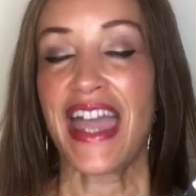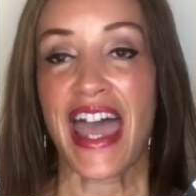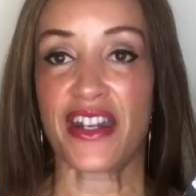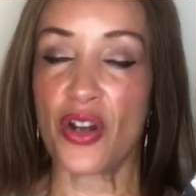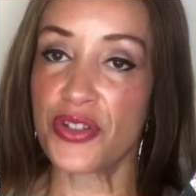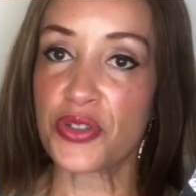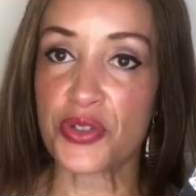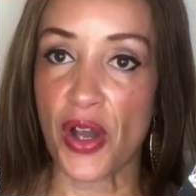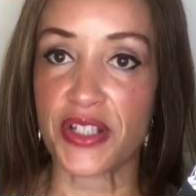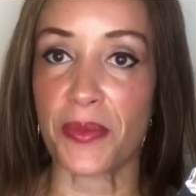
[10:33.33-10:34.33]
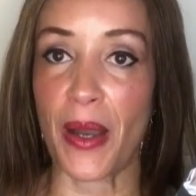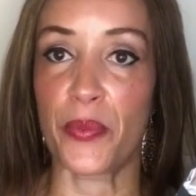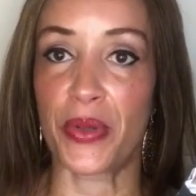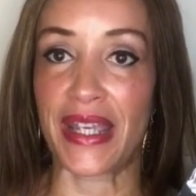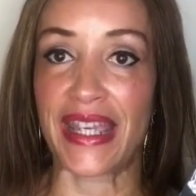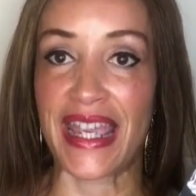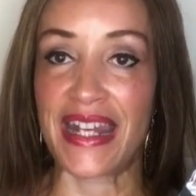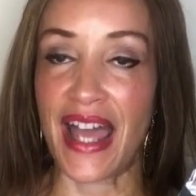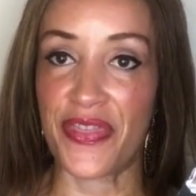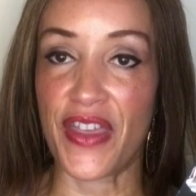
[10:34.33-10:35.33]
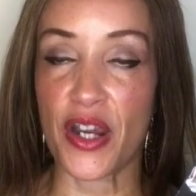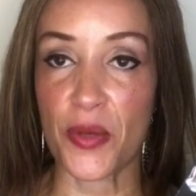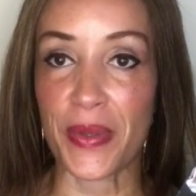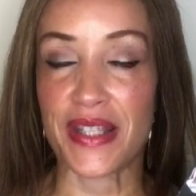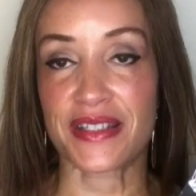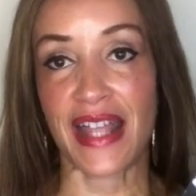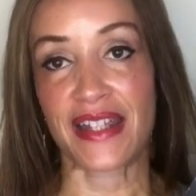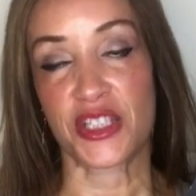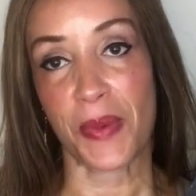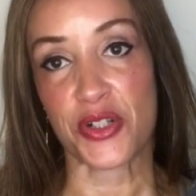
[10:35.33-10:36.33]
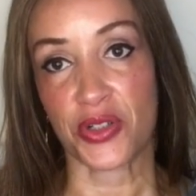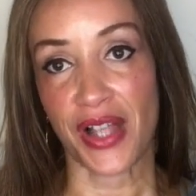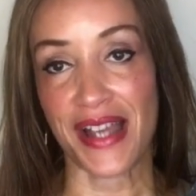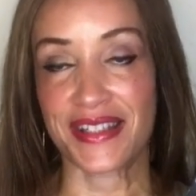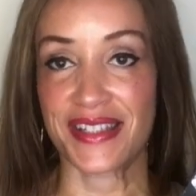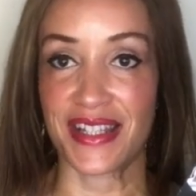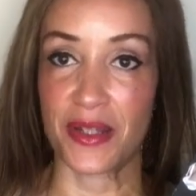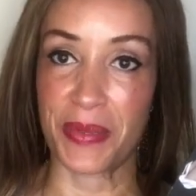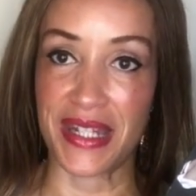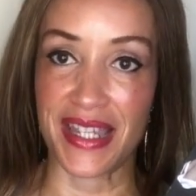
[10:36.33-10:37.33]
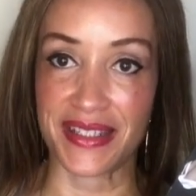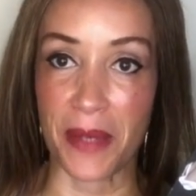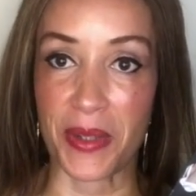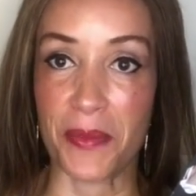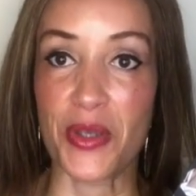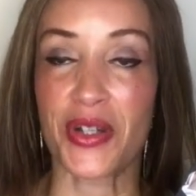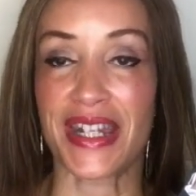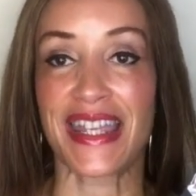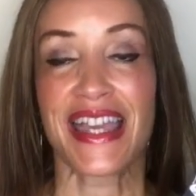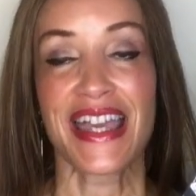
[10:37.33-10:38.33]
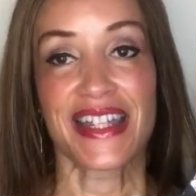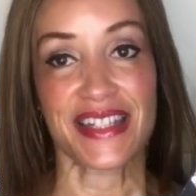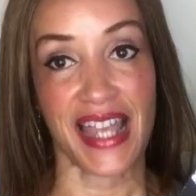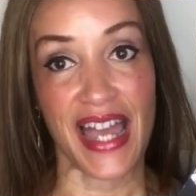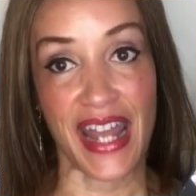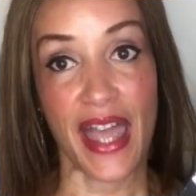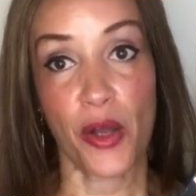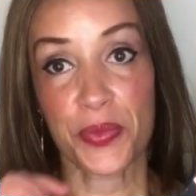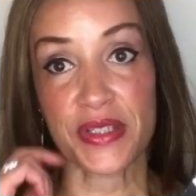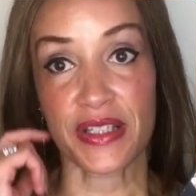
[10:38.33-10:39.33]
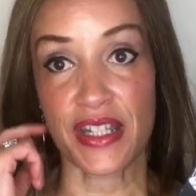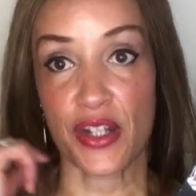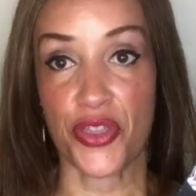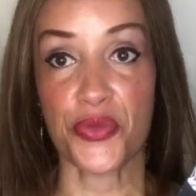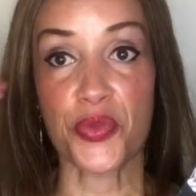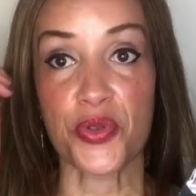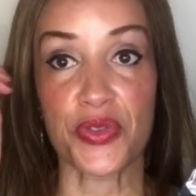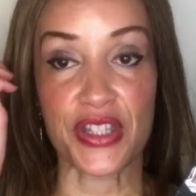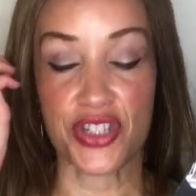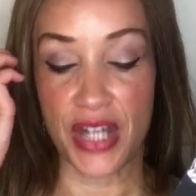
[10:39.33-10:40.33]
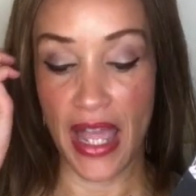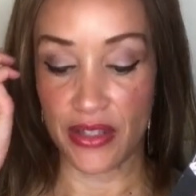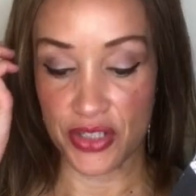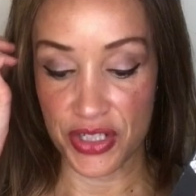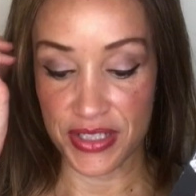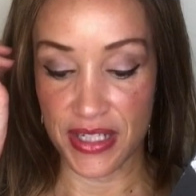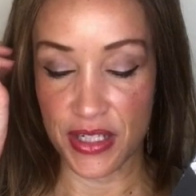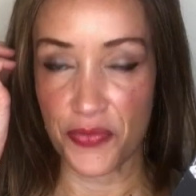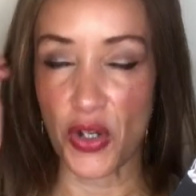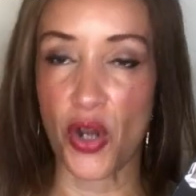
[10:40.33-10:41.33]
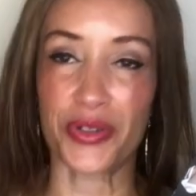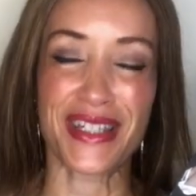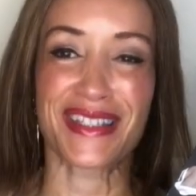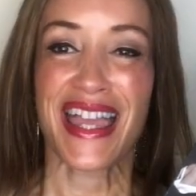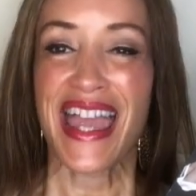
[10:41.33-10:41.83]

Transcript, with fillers: And it also talks about bringing in a therapist that specializes in the BDSM community to kind of help Selena through these challenges and difficulties.